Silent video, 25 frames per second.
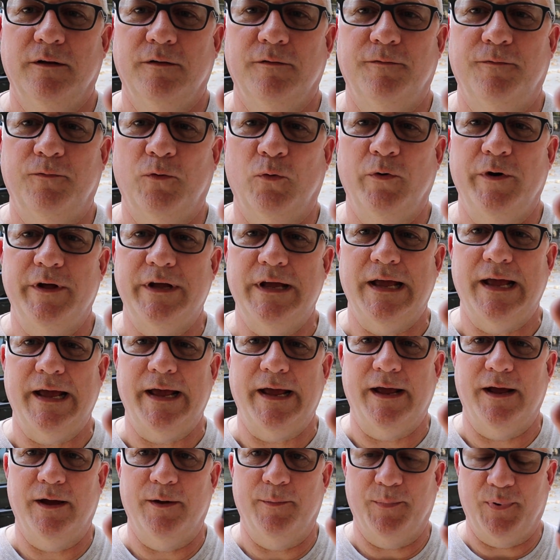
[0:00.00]
40
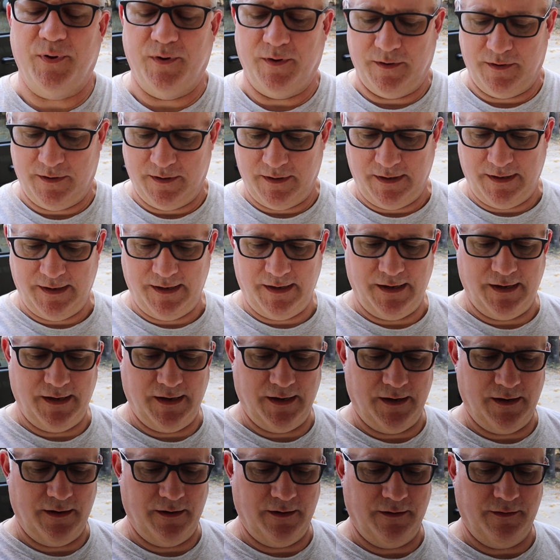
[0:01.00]
amp.
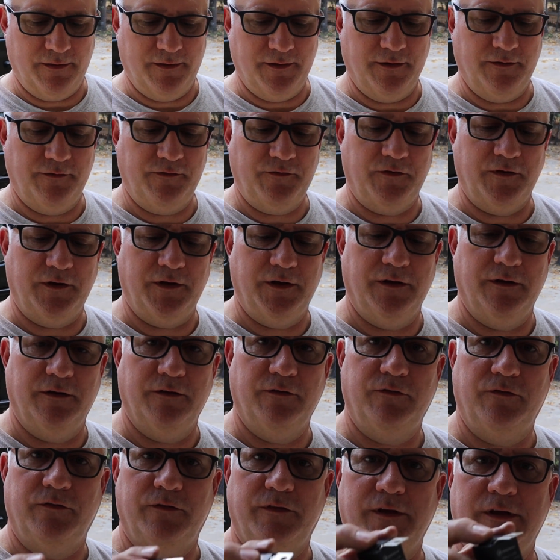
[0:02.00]
And this
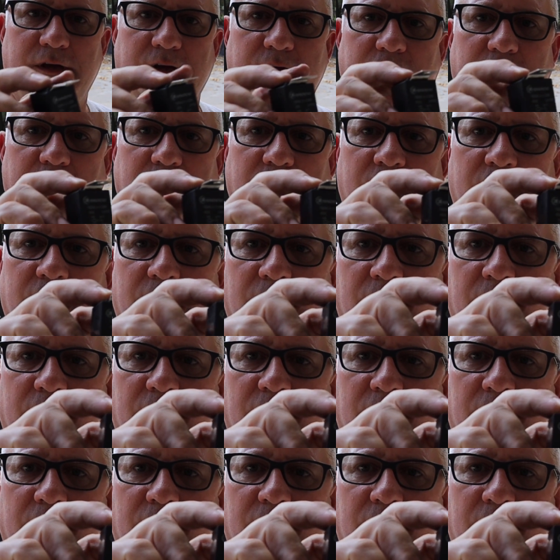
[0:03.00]
is the